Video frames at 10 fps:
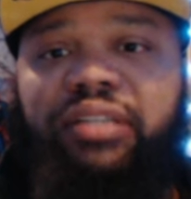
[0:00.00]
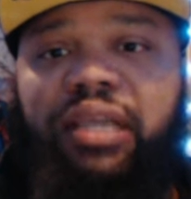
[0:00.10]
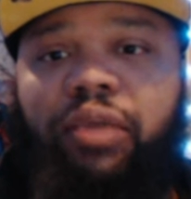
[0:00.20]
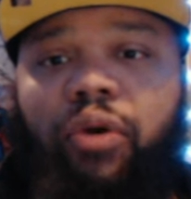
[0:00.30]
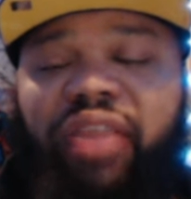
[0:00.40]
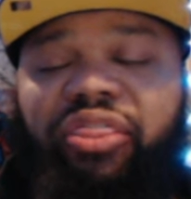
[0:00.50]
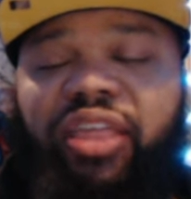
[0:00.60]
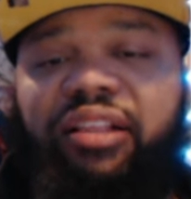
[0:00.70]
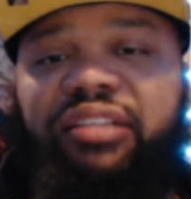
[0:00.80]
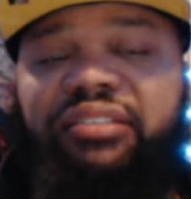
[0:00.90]
say, well, I
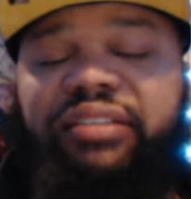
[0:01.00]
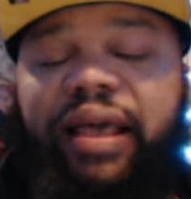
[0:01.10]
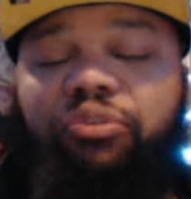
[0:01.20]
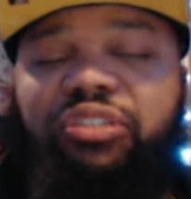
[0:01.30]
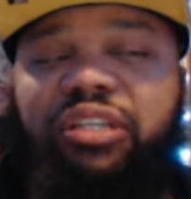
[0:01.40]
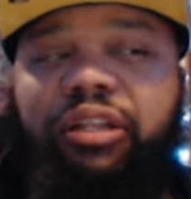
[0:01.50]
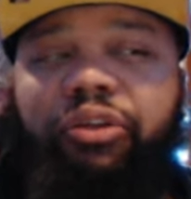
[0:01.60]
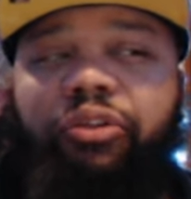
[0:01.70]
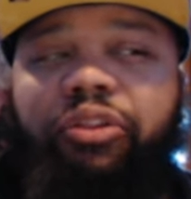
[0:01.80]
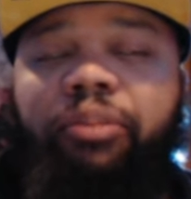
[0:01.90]
think this guy was
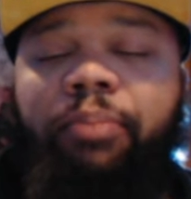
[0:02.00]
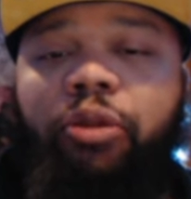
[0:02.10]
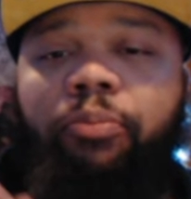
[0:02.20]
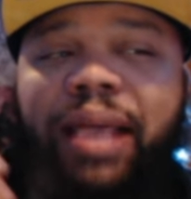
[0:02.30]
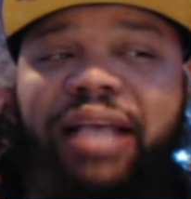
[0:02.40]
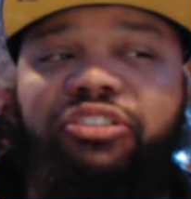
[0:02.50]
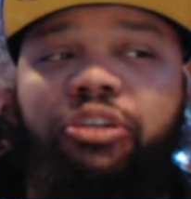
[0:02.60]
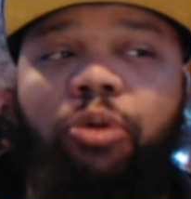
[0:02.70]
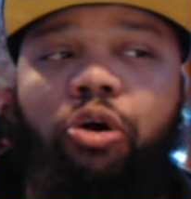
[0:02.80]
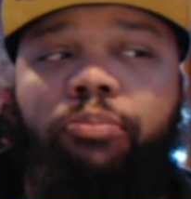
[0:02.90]
clearly the better
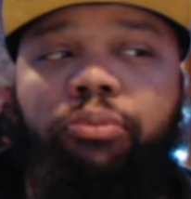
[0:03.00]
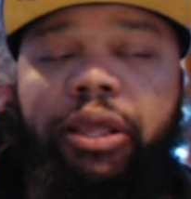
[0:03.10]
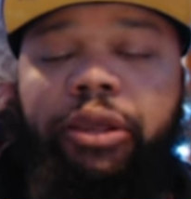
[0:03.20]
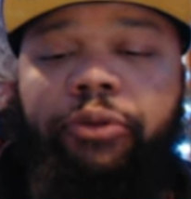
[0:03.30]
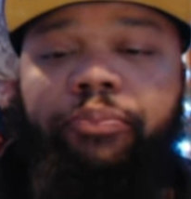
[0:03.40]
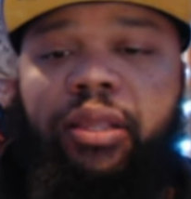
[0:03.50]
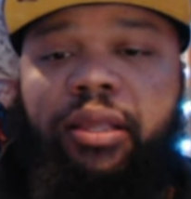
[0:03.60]
basketball player,